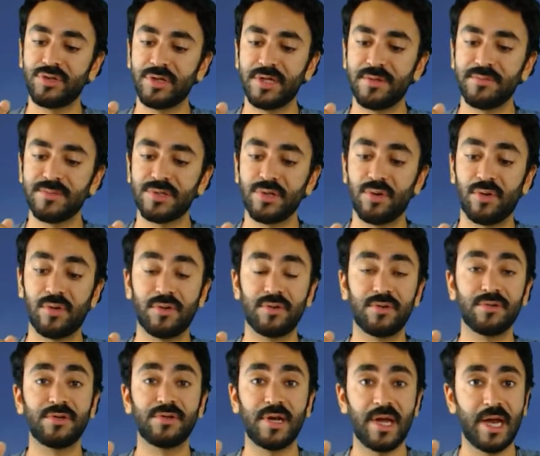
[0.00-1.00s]
"I don't
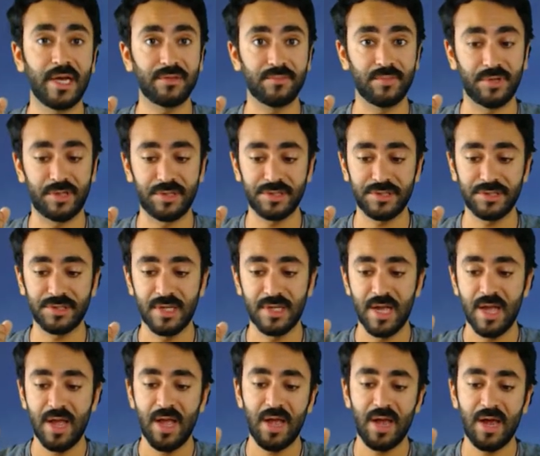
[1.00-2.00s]
paint dreams
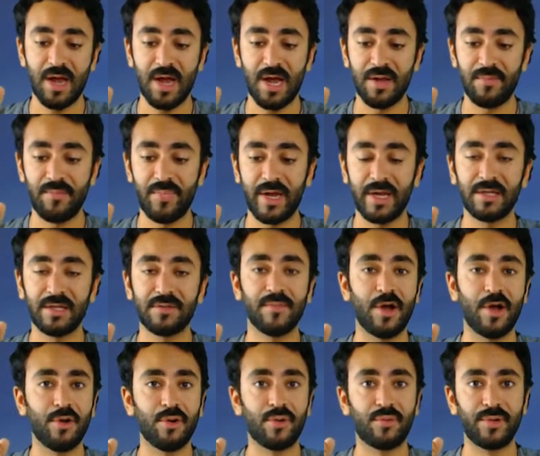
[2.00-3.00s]
or nightmares.
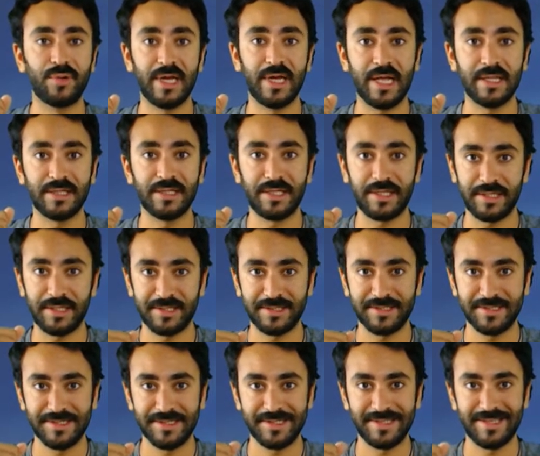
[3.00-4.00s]
I
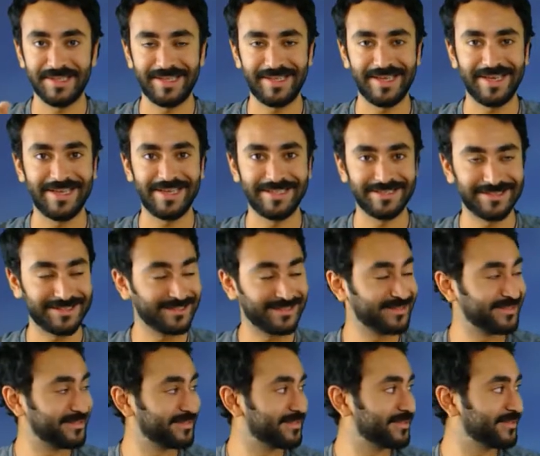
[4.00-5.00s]
paint my own reality."
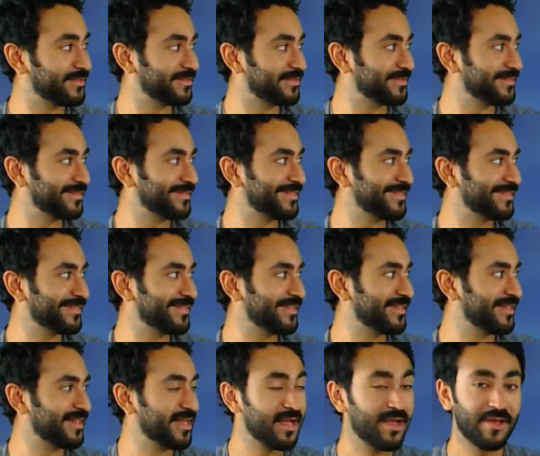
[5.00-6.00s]

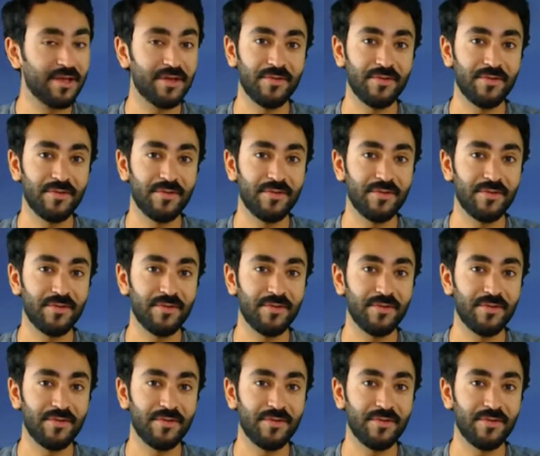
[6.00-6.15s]
Yes.